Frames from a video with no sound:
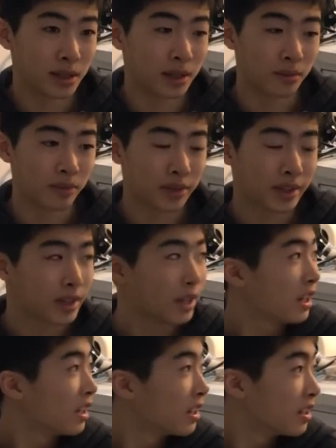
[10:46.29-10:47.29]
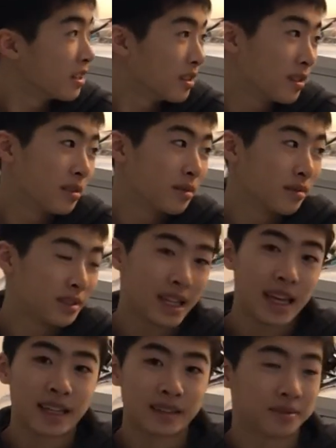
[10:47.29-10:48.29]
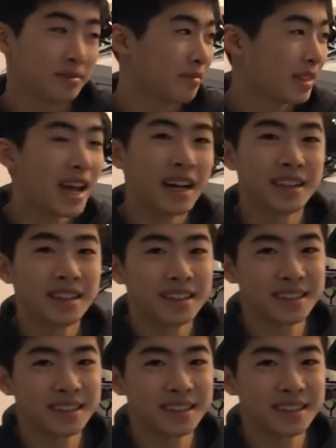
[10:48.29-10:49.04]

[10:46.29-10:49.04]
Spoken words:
well. And yeah.